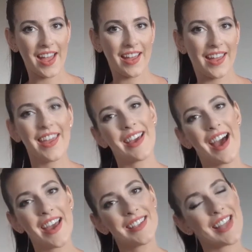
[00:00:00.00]
Hey
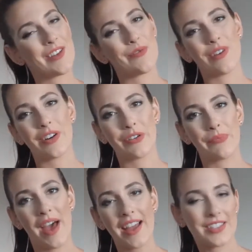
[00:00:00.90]
guys, and welcome
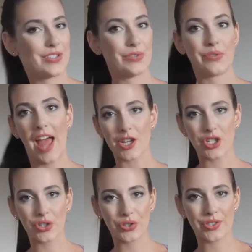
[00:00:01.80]
back to
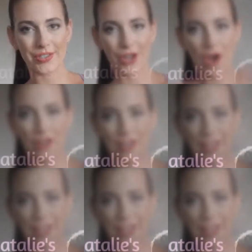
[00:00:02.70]
Nationals Knowledge.